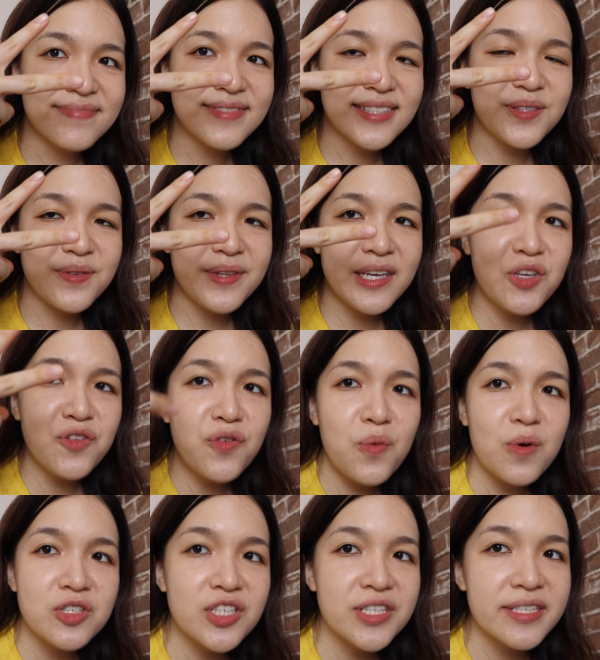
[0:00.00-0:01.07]
So thank you for
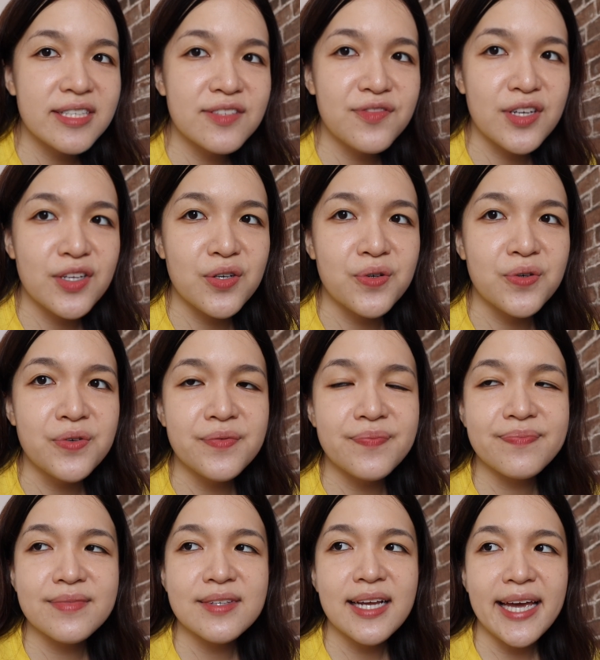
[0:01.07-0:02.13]
watching this video,
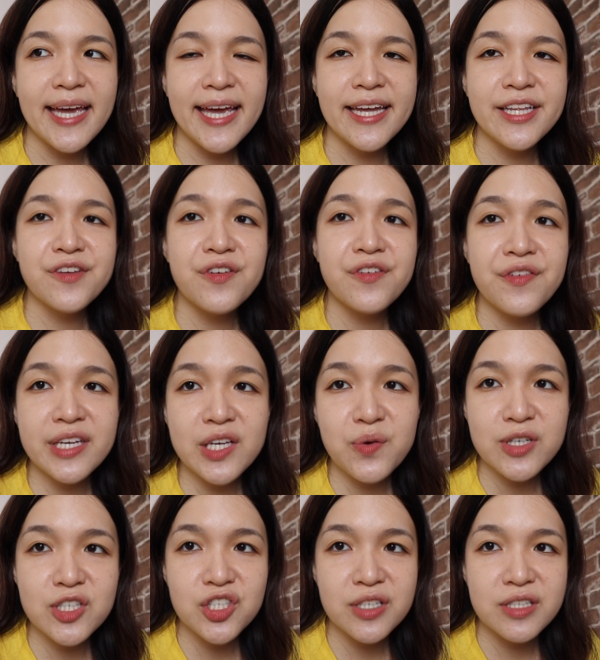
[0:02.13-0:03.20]
and if you have any
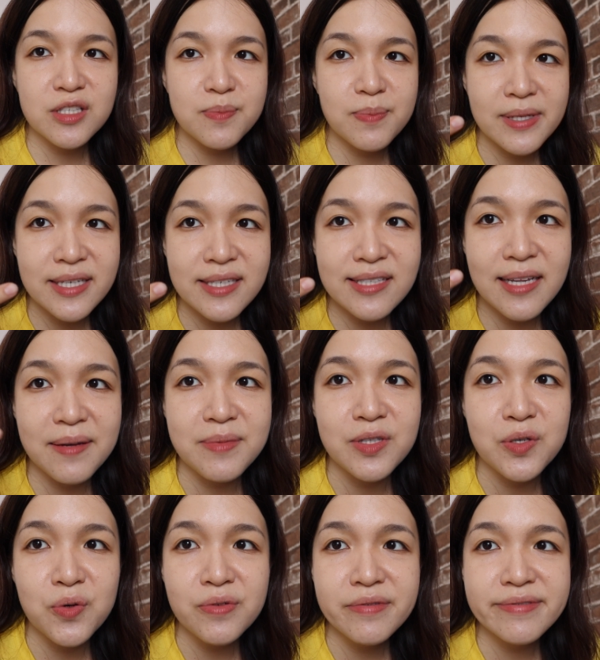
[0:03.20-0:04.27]
questions, please let me
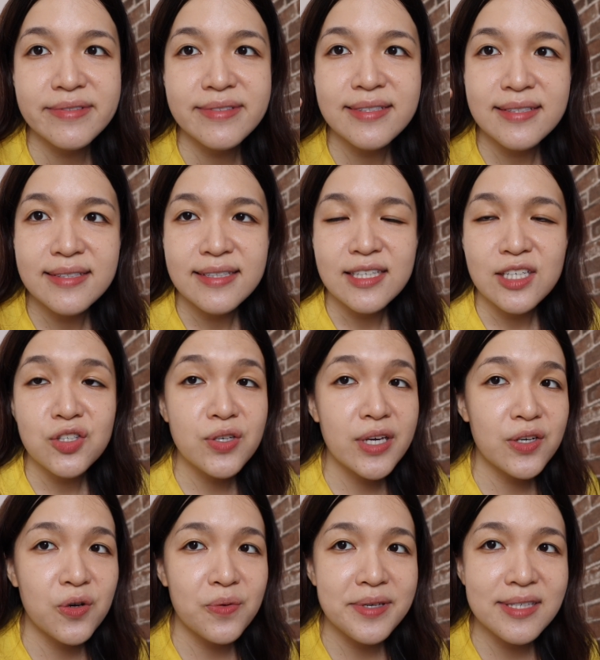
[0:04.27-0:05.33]
know. You
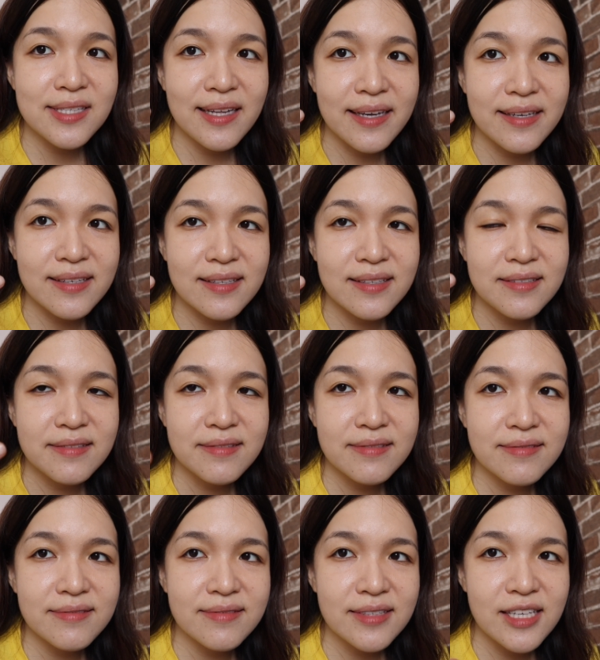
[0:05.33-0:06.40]
can always like
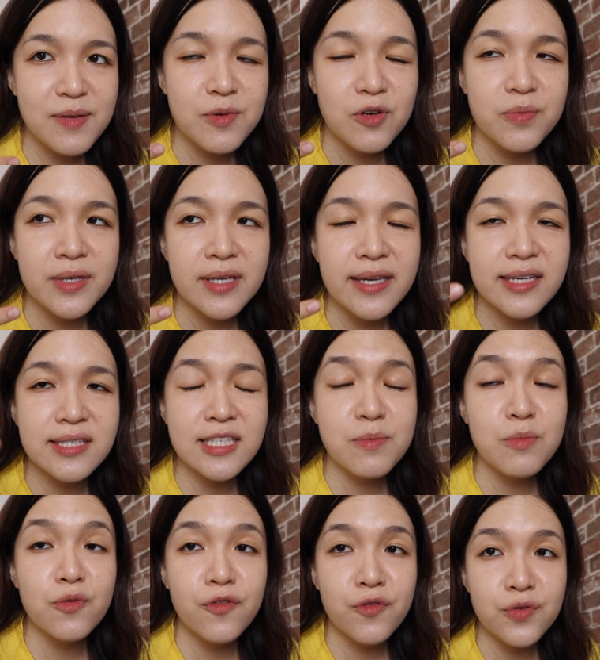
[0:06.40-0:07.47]
email me, as
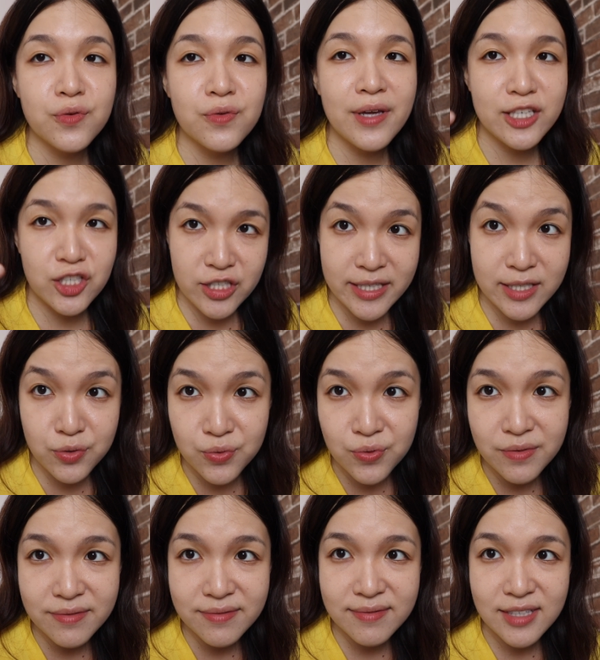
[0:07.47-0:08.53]
some of you actually
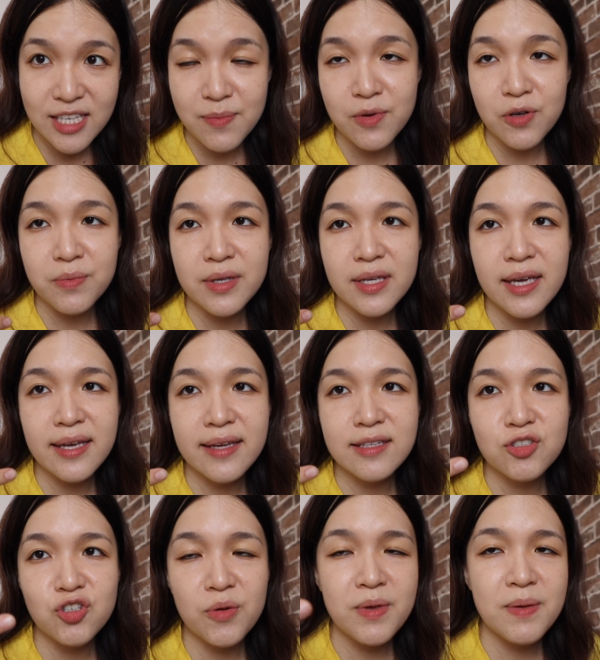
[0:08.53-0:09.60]
do email me
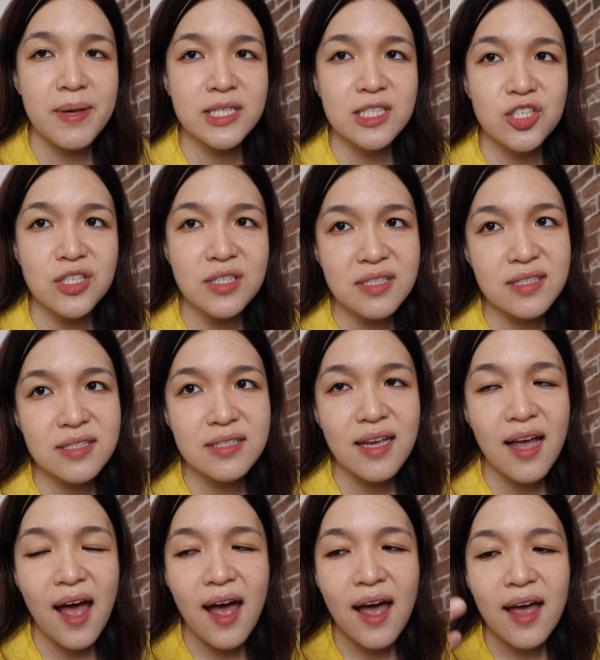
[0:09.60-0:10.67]
and drop me messages,
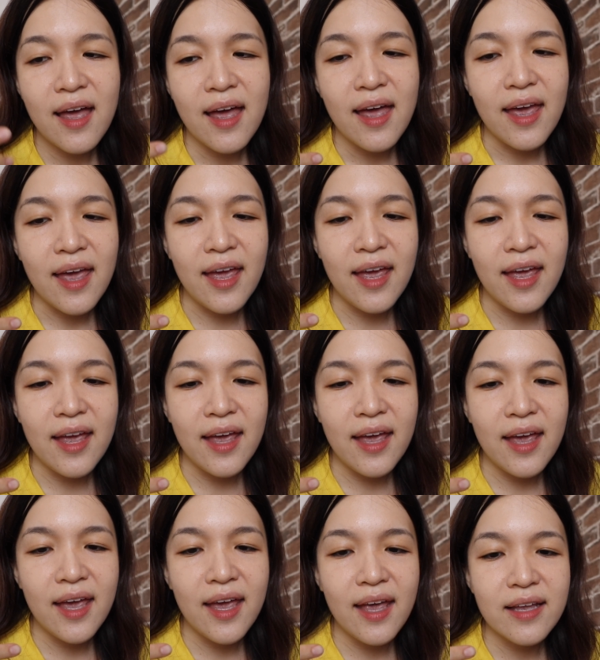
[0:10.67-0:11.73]

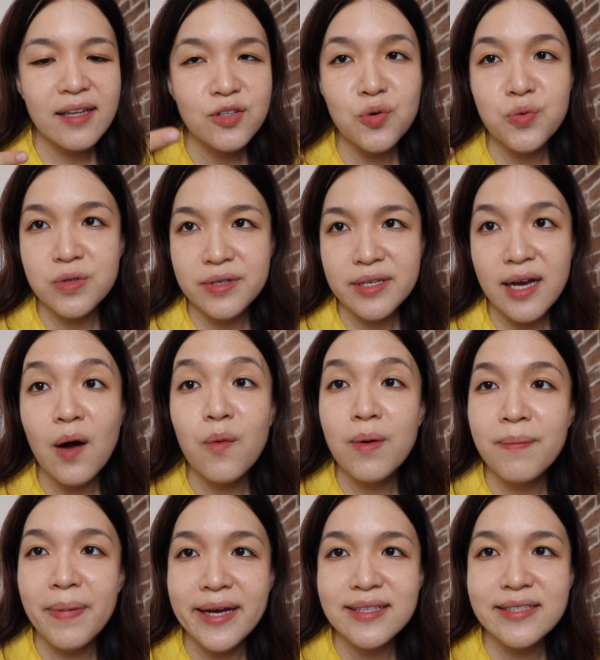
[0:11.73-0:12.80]
and don't worry, I
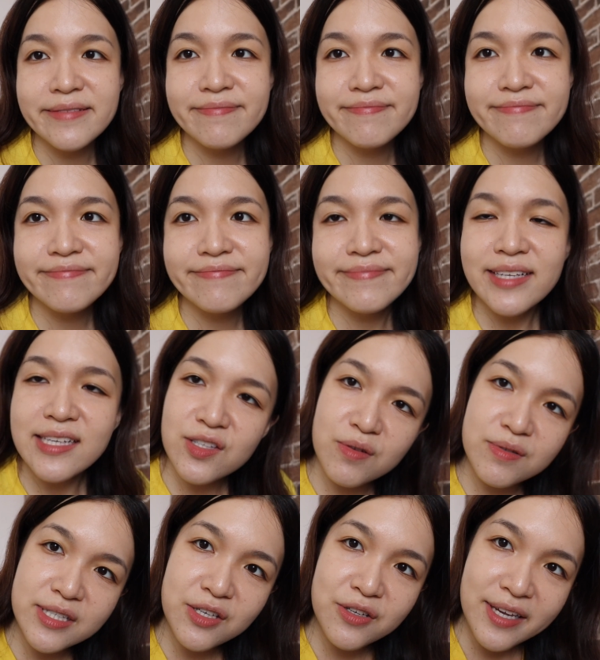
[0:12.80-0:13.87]
won't bite. So
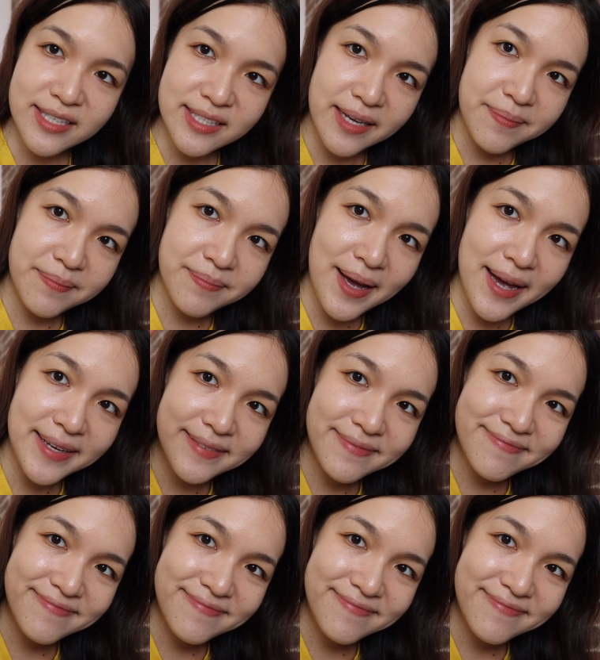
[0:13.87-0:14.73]
see you next time. Bye.